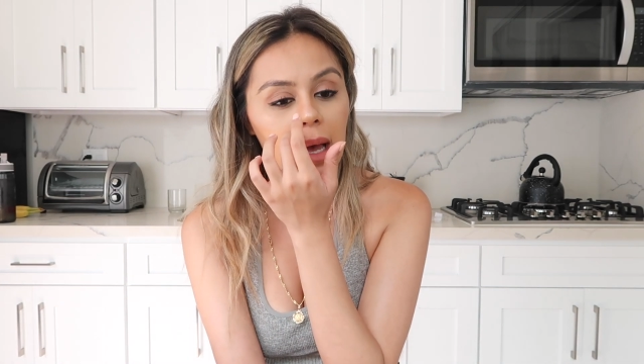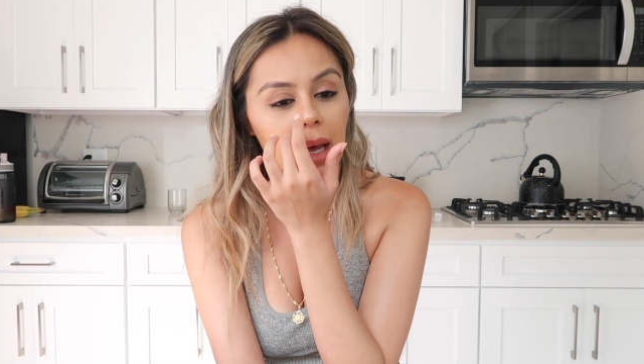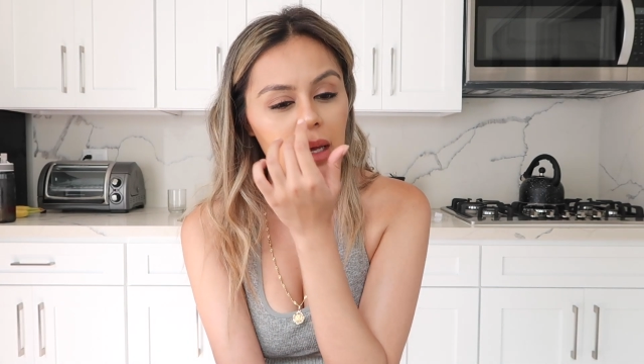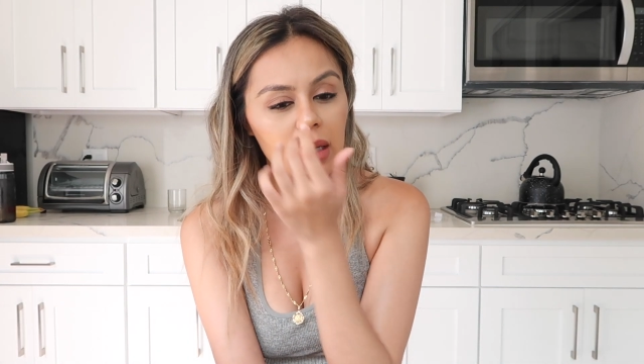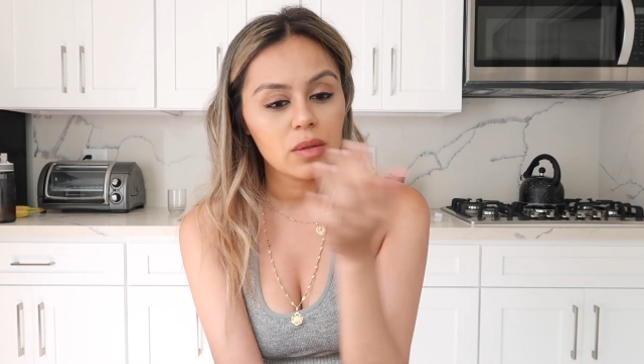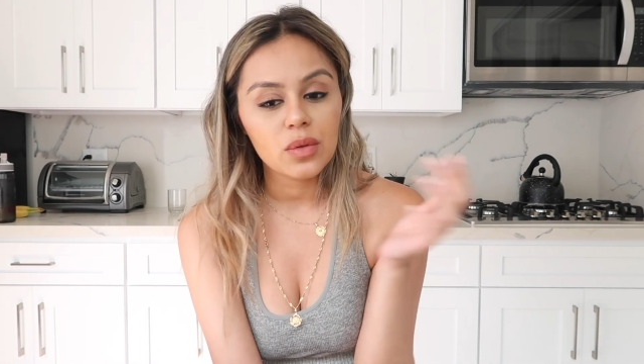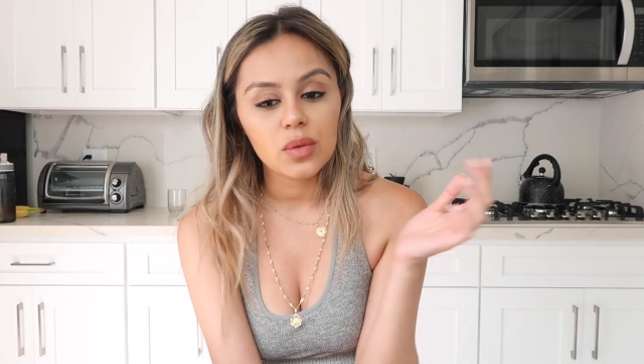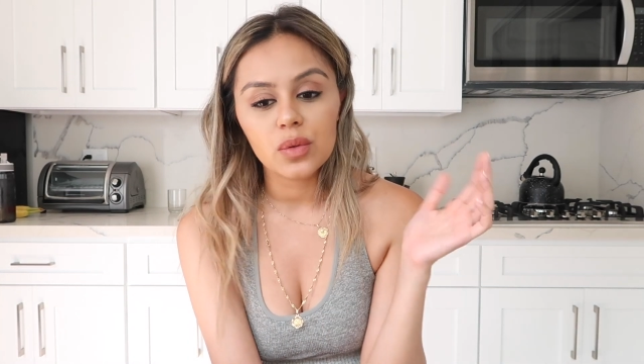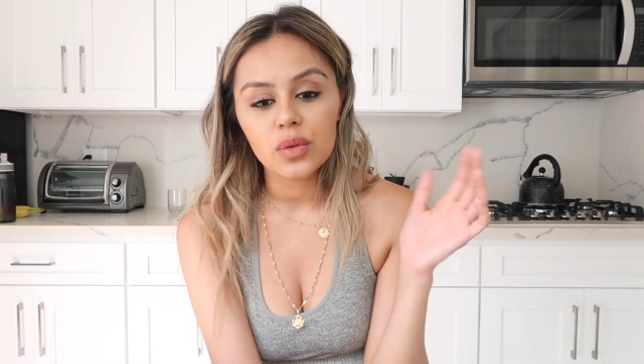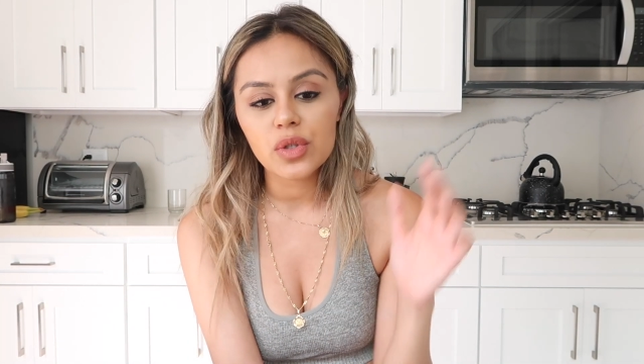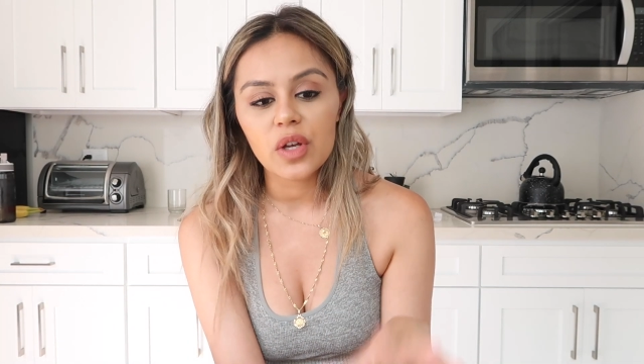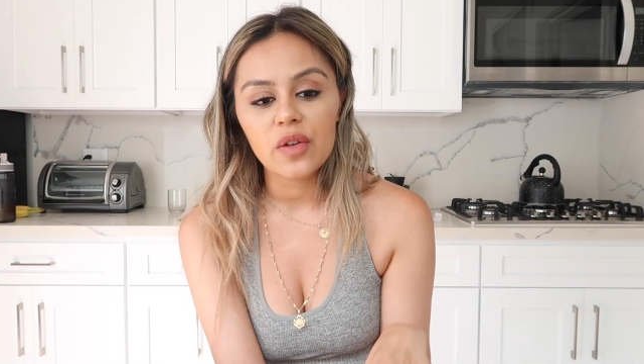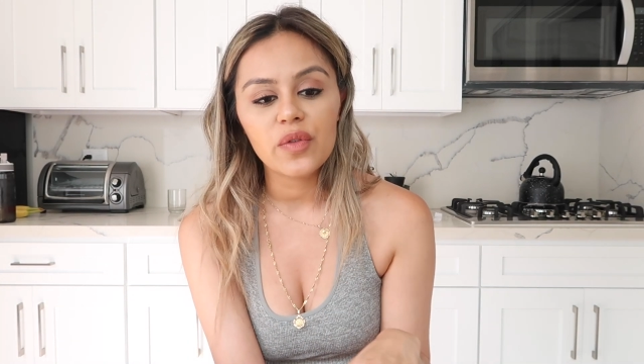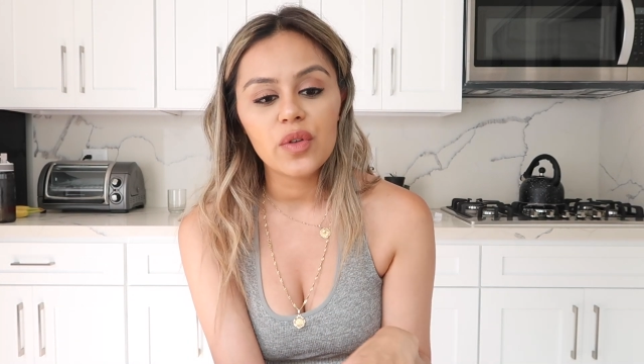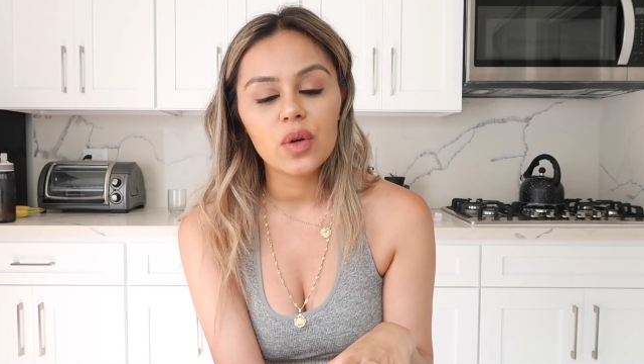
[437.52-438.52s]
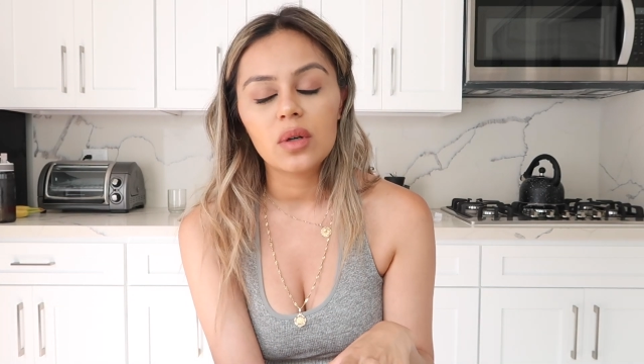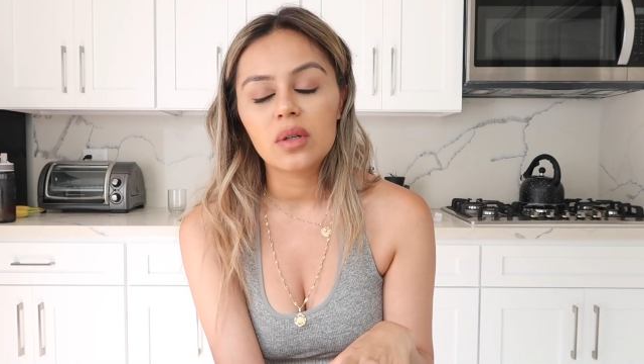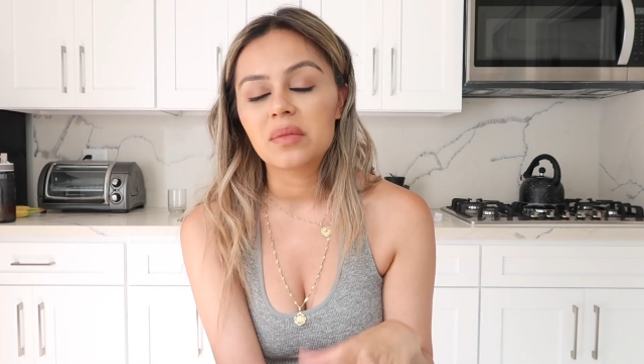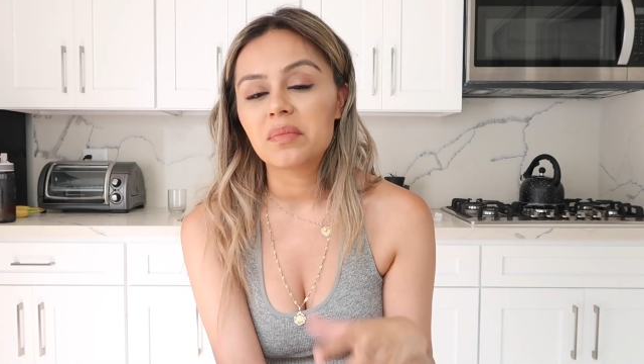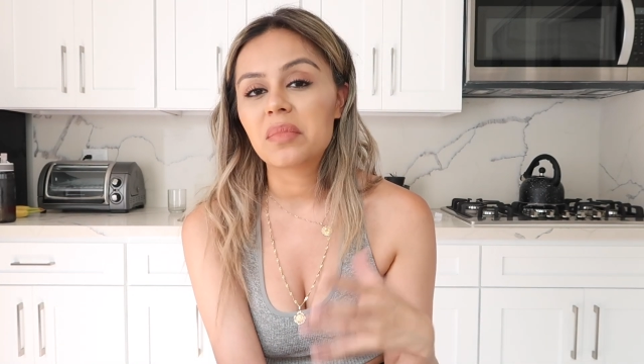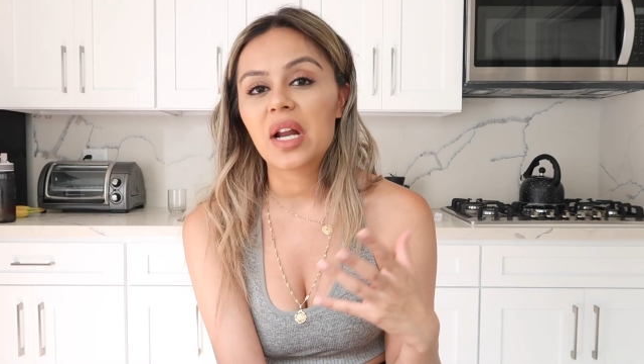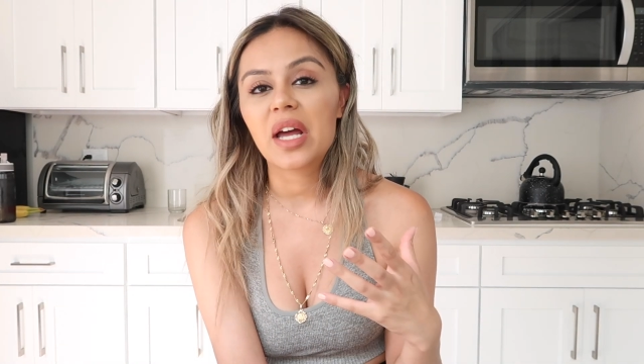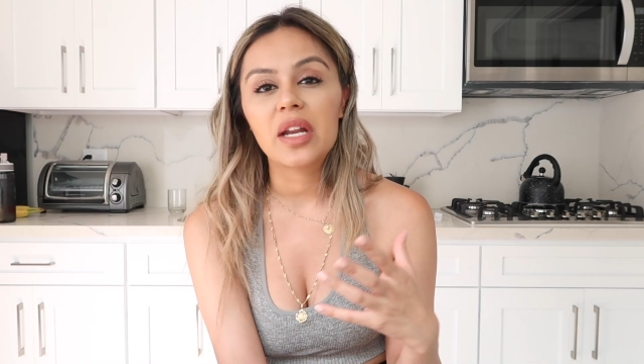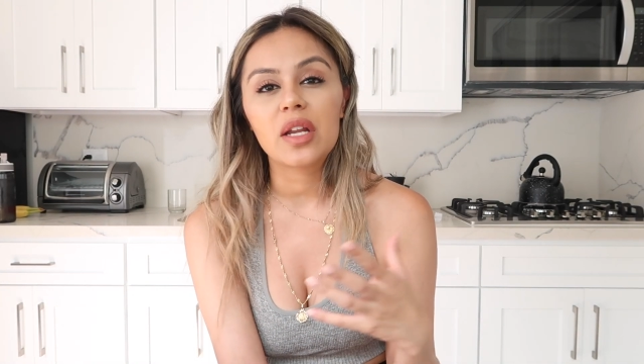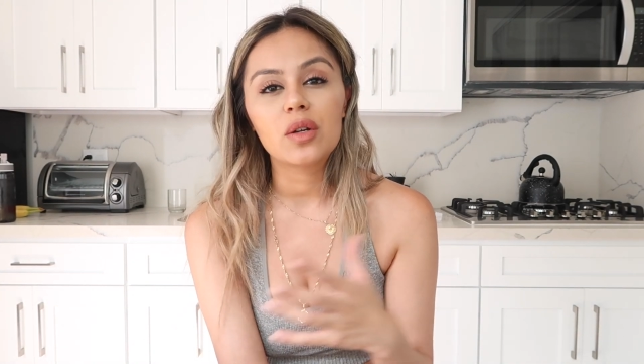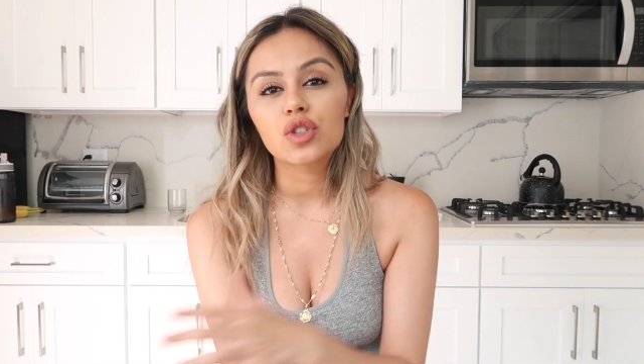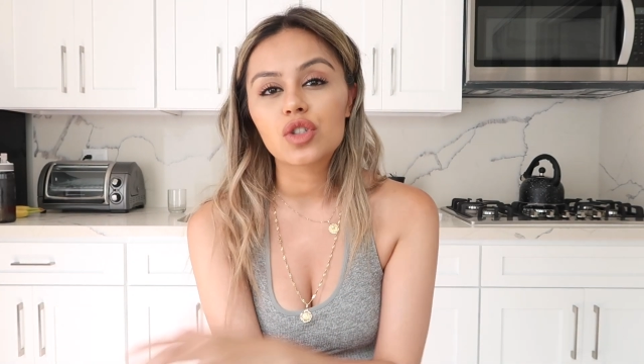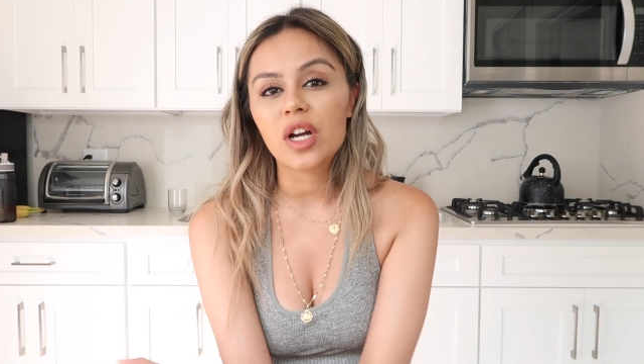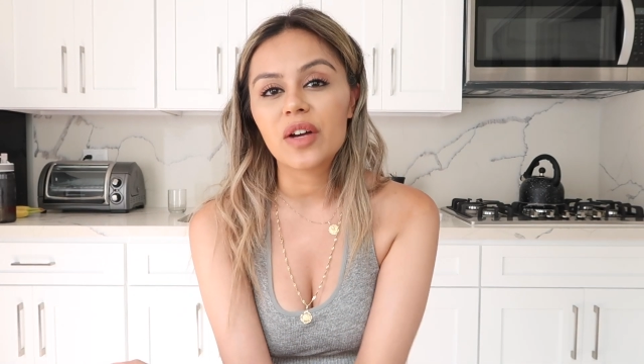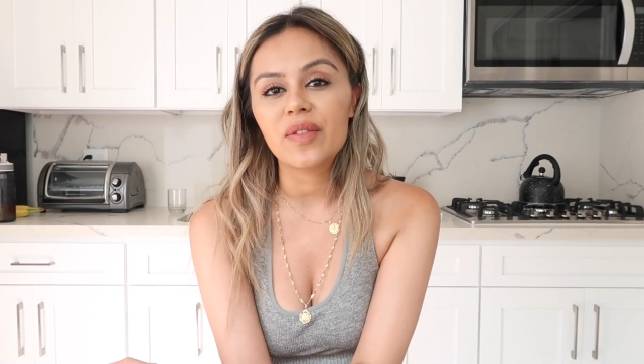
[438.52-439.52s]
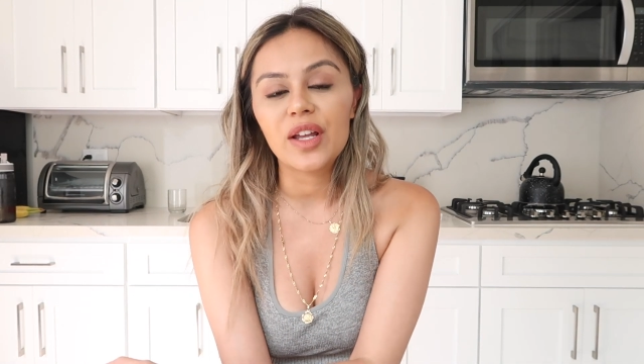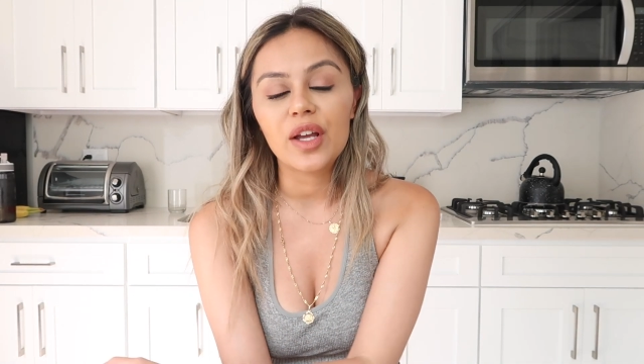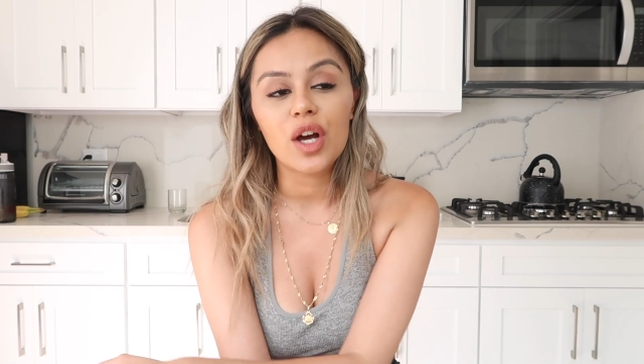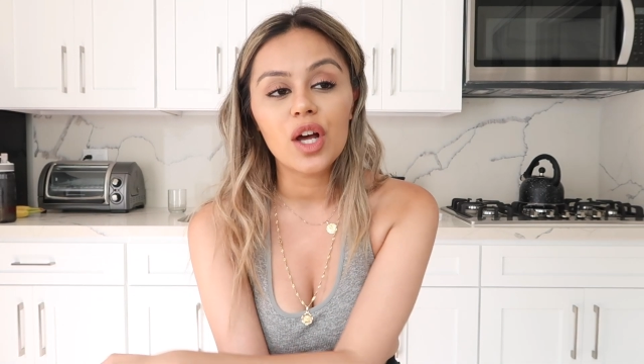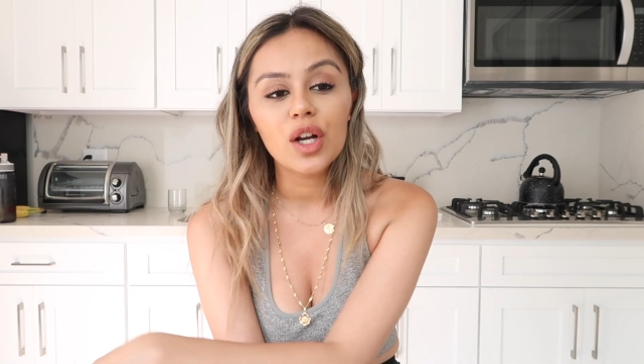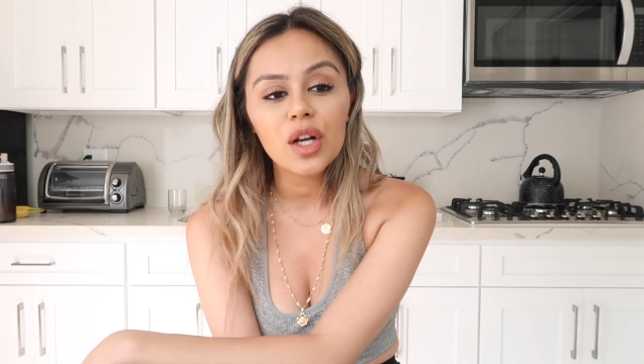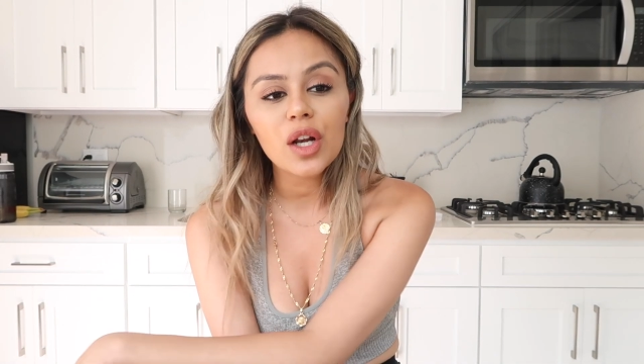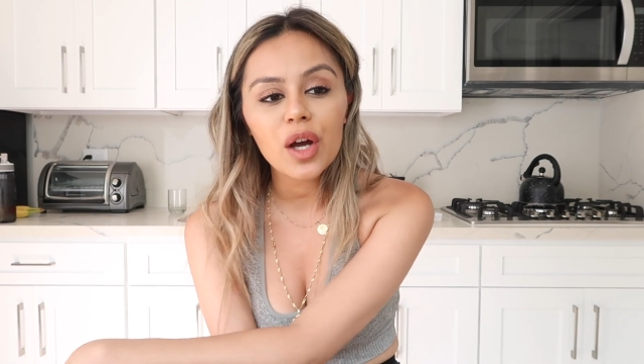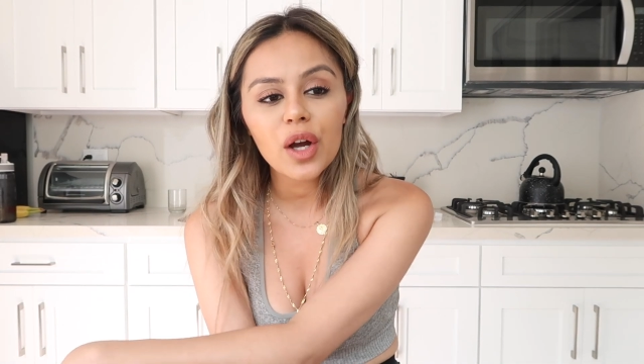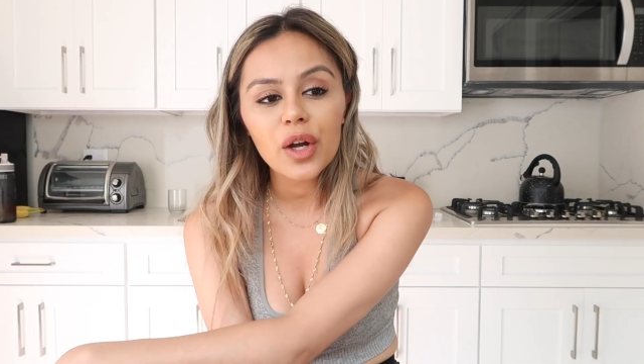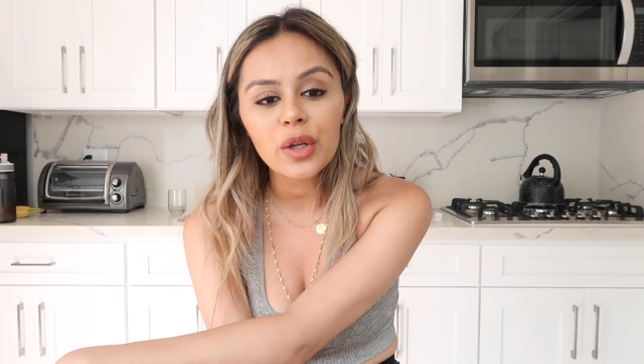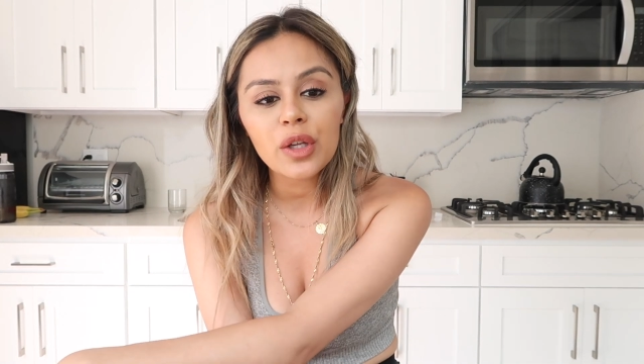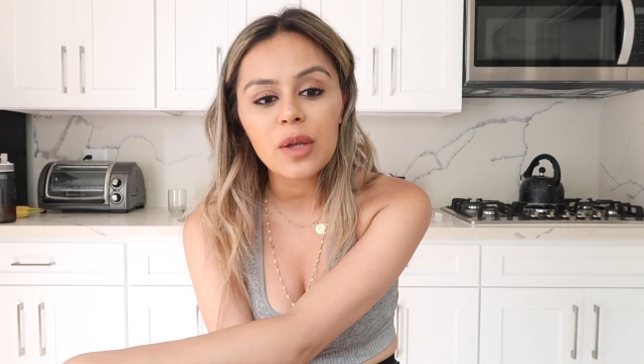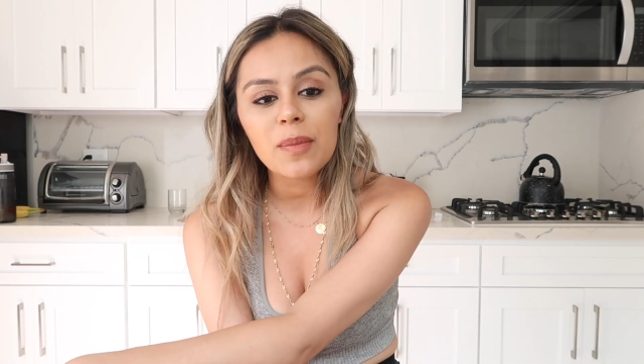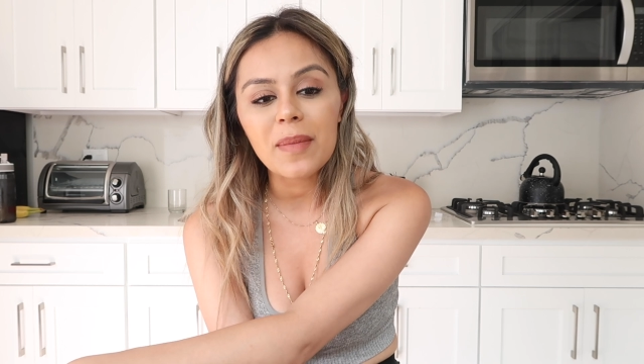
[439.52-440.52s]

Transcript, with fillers: And also if you're planning on traveling alone,